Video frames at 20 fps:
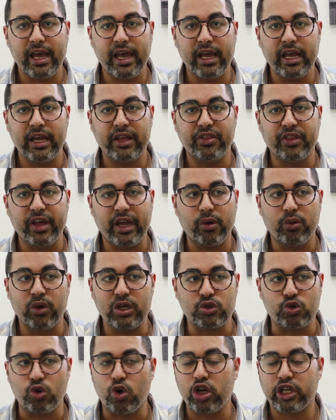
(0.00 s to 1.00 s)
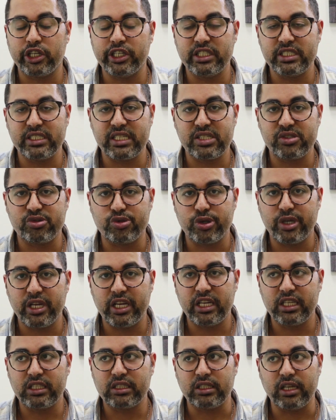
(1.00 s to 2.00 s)
and I was walking in the
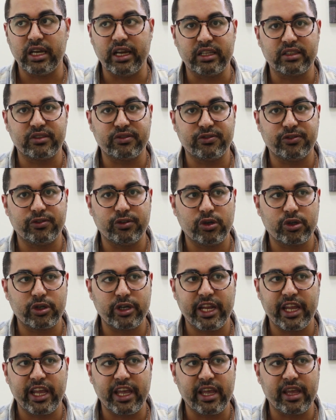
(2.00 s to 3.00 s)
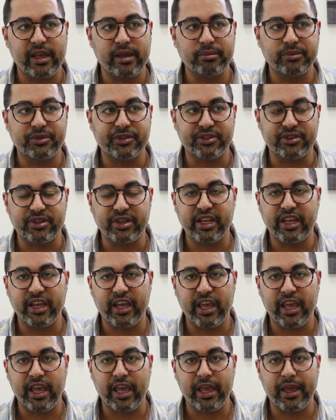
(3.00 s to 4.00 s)
street at 4 a.m.,
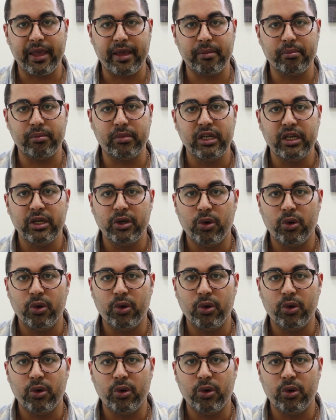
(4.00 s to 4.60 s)
3 a.m.